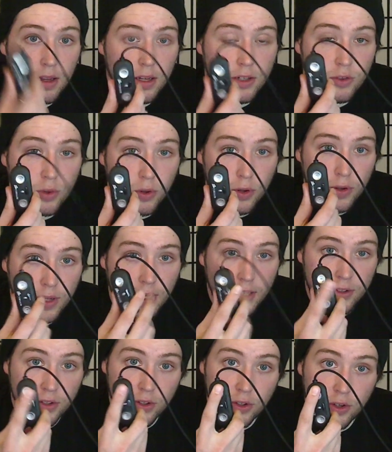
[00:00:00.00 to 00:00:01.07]
controller that
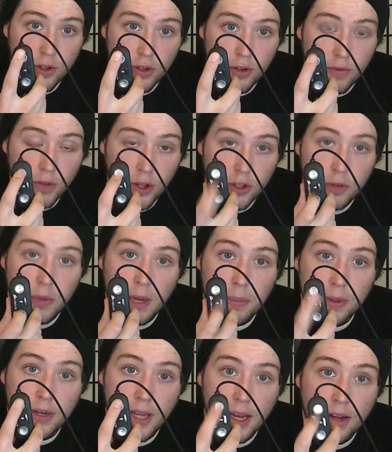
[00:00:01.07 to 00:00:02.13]
allows you to turn your volume
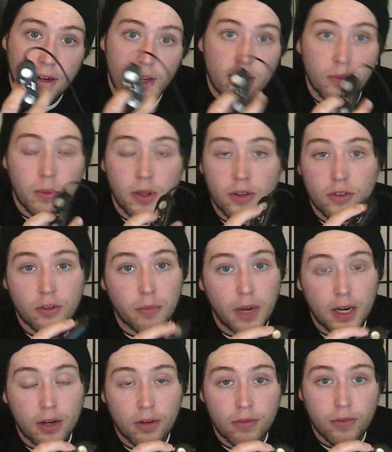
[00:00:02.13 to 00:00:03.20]
up and down, as well as your
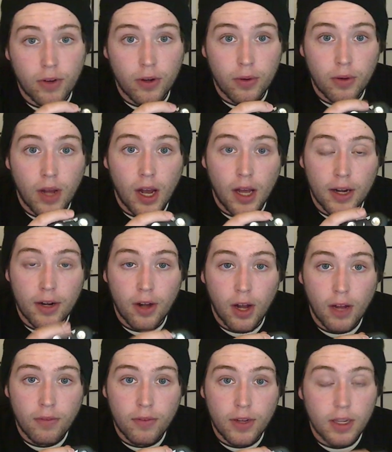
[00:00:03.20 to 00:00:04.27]
microphone on and
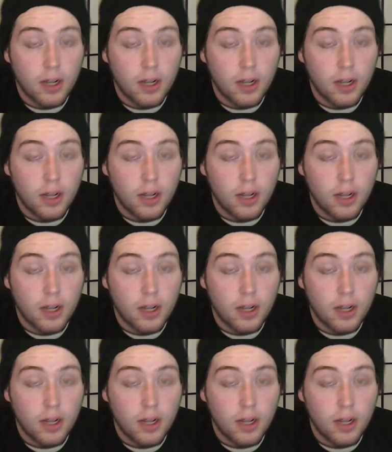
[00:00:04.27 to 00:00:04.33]
off.